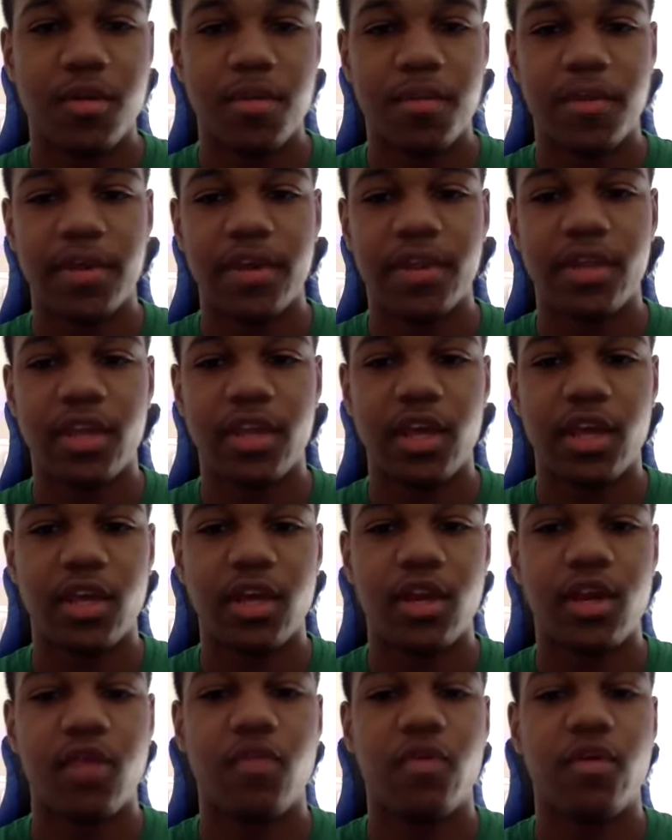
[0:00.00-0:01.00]
Mainly
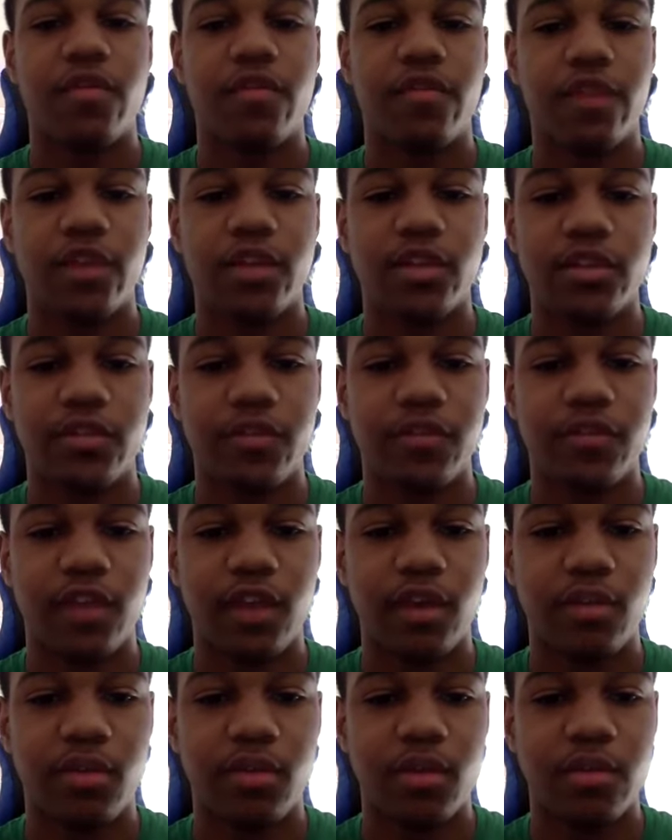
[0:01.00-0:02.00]
hanging out with friends and
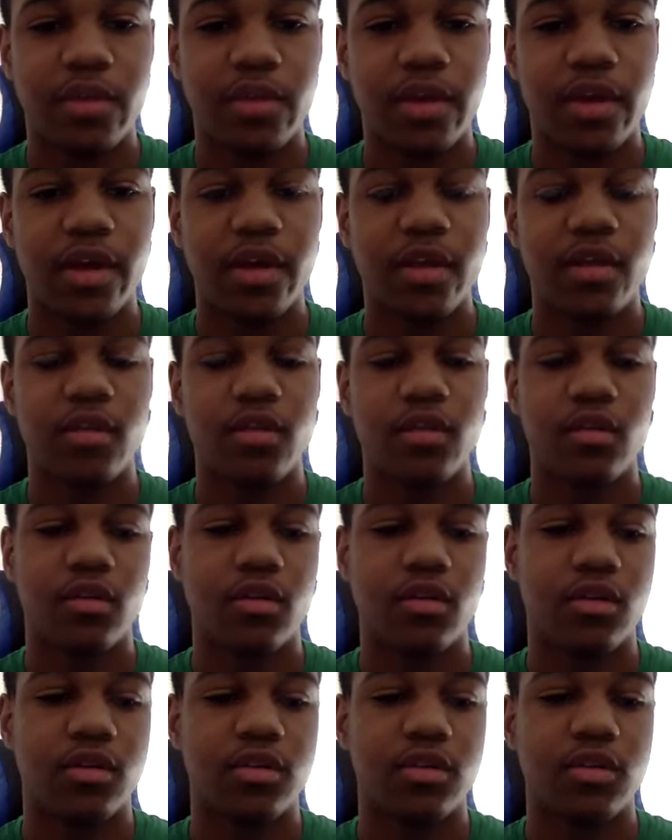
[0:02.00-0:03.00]
family, but
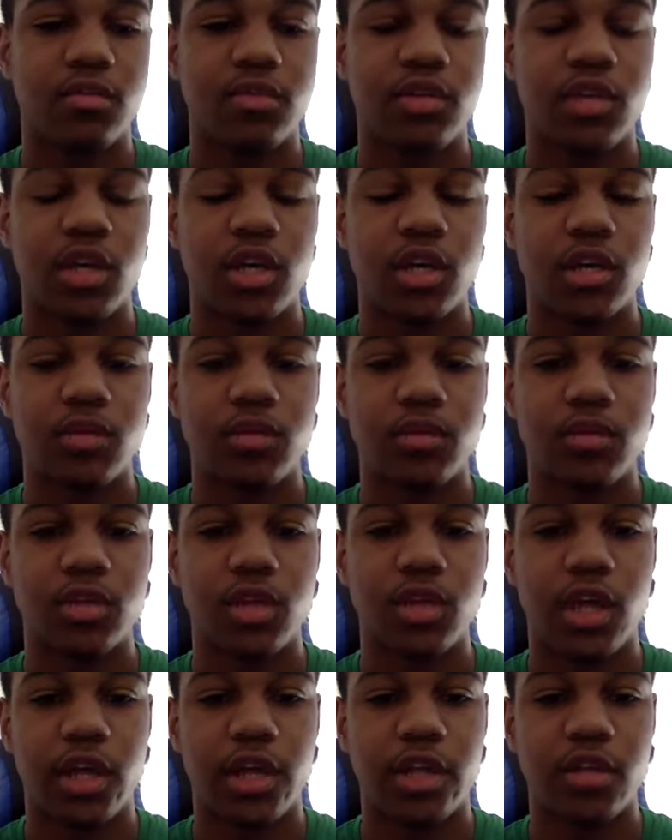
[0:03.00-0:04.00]
sometimes
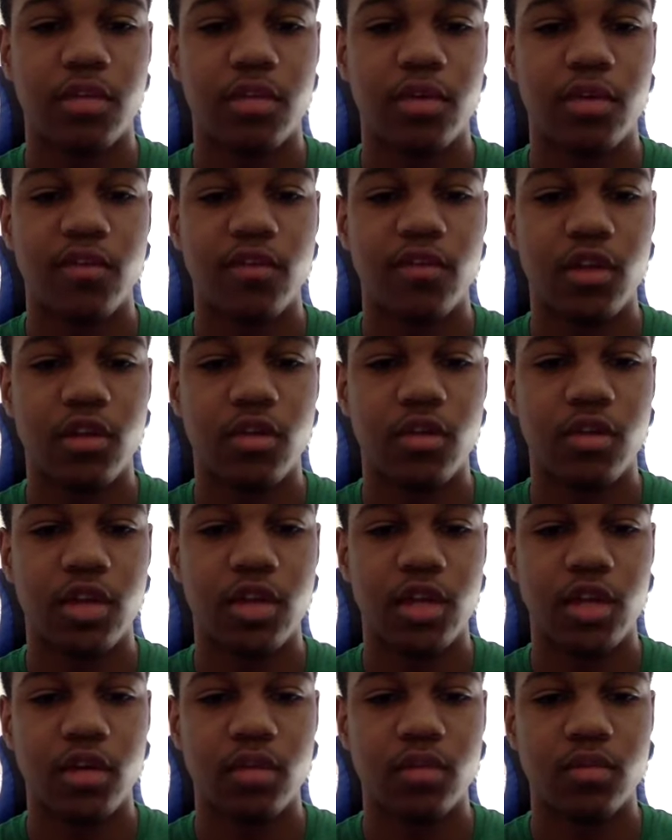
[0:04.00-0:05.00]
I like to play video
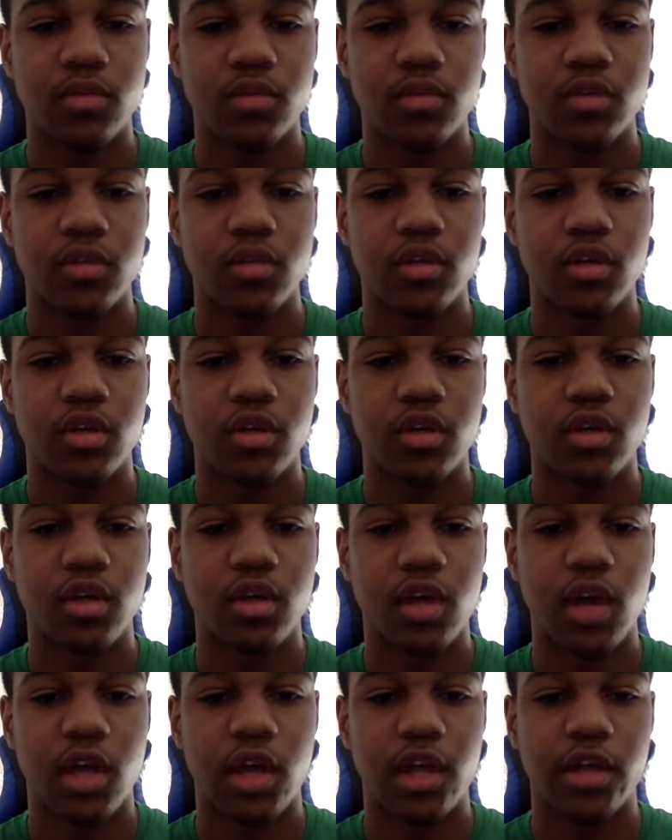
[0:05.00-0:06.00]
games.
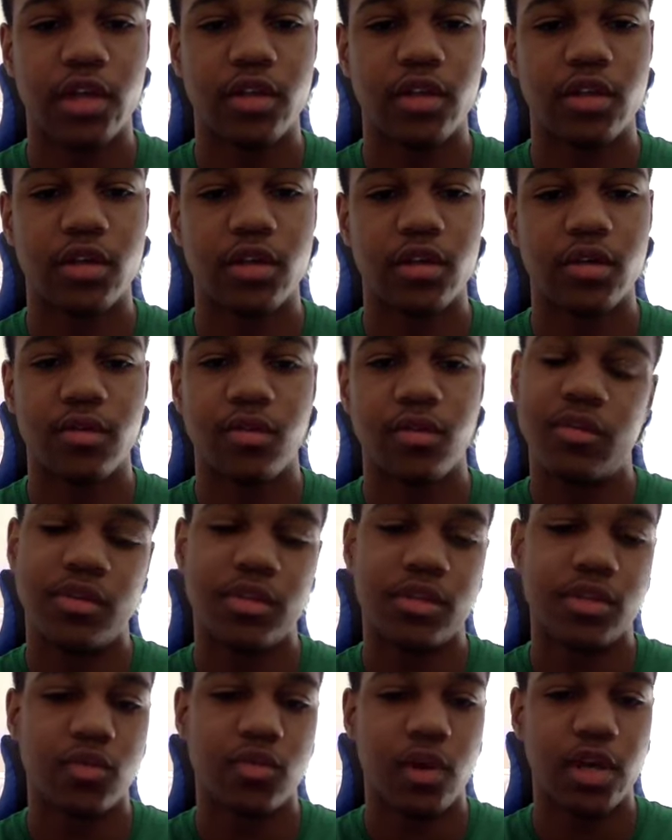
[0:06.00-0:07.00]
I like to
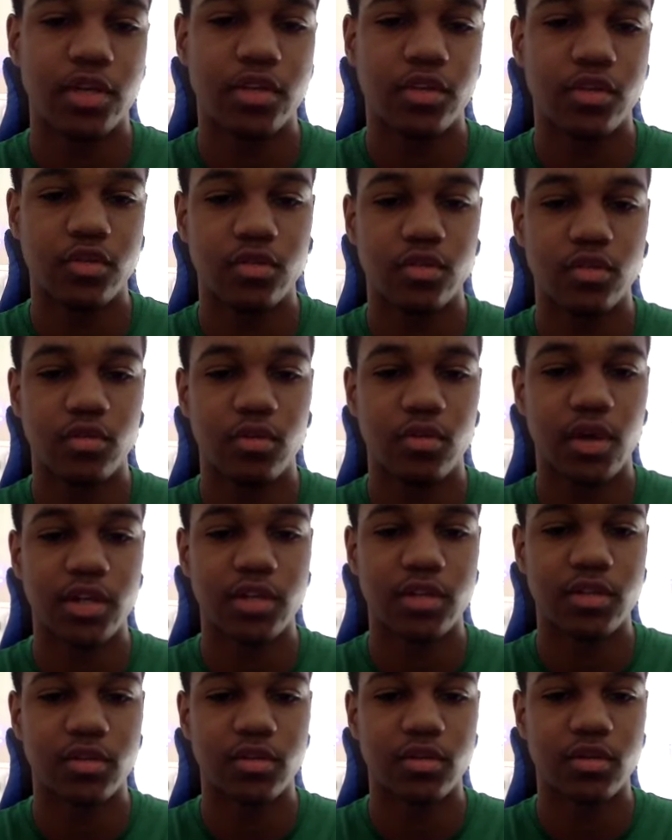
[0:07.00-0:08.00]
just watch YouTube and
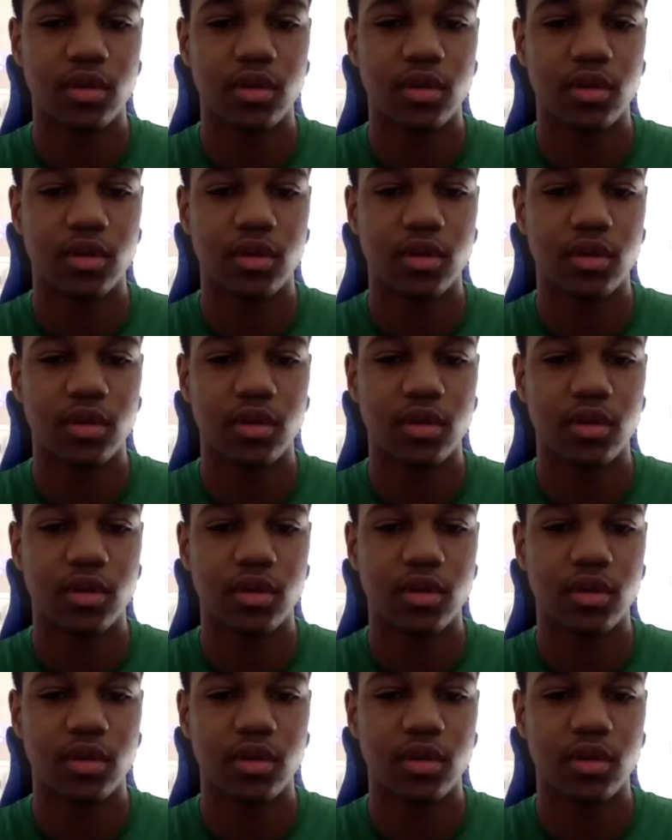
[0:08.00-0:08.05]
watch